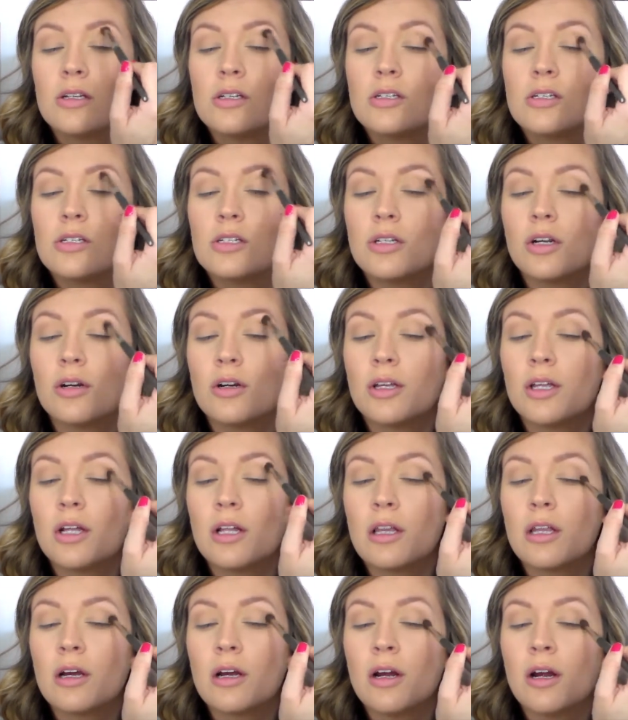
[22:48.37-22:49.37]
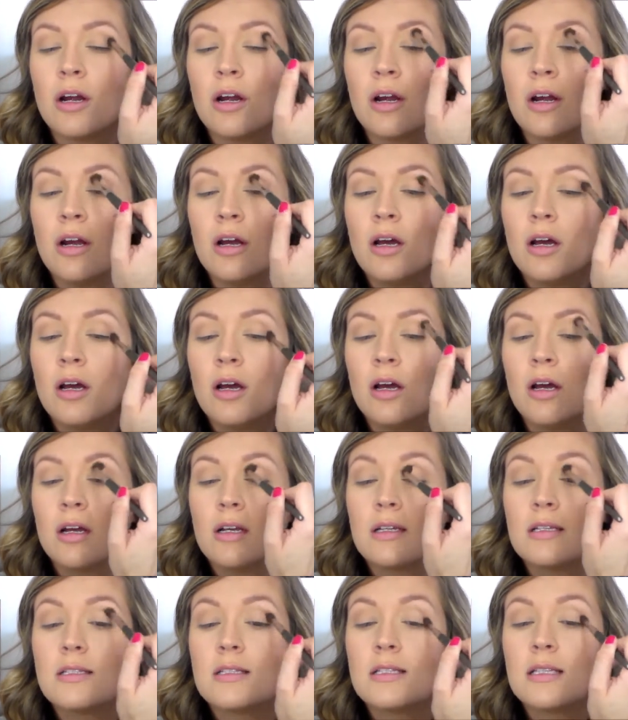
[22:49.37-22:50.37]
circular
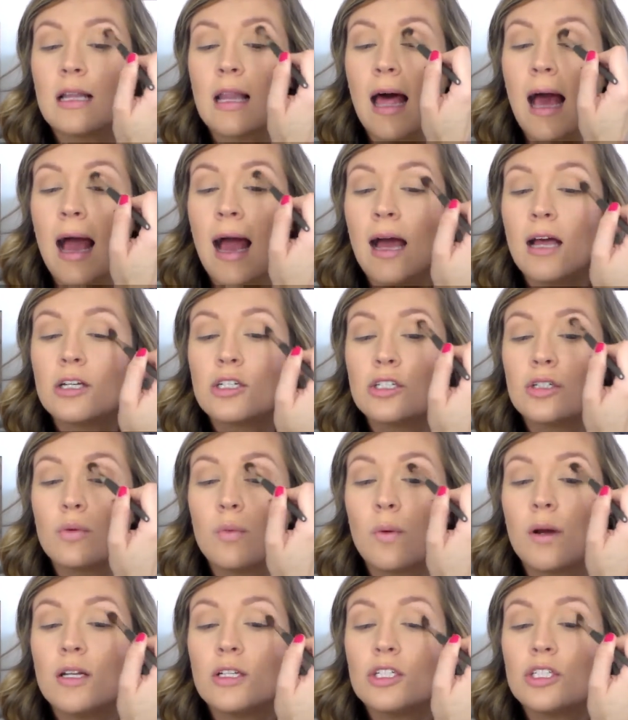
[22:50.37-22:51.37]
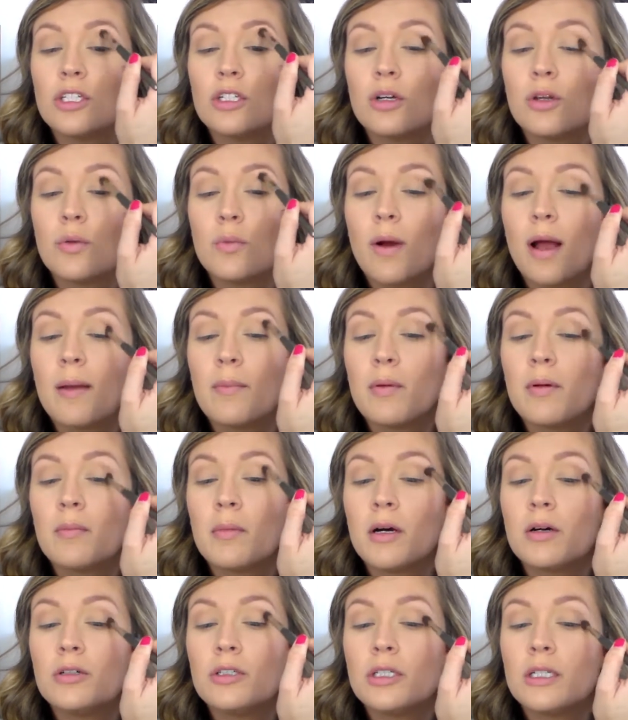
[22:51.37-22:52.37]
/ windshield wiper
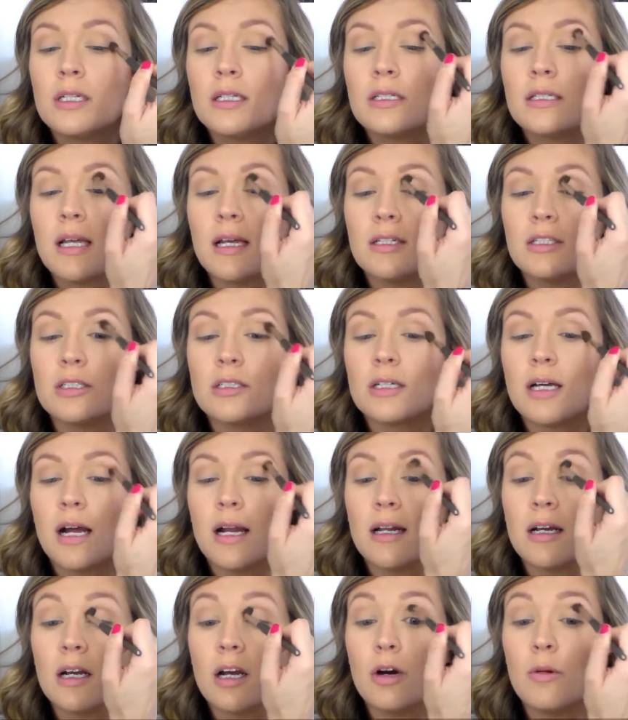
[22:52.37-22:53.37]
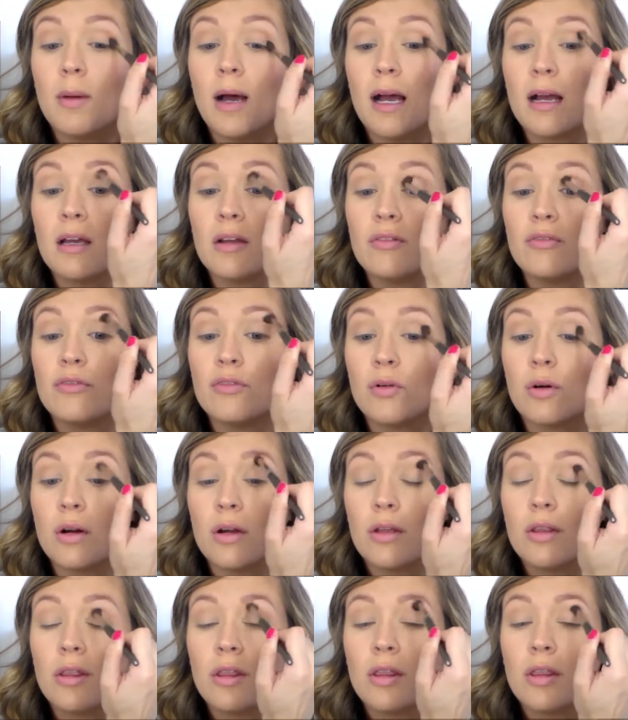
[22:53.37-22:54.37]
motions. I just kind of go back and
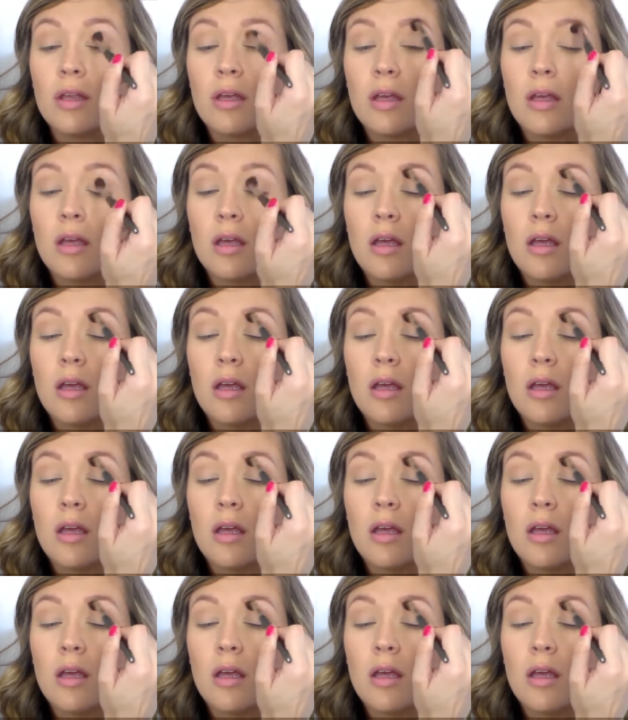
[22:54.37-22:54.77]
forth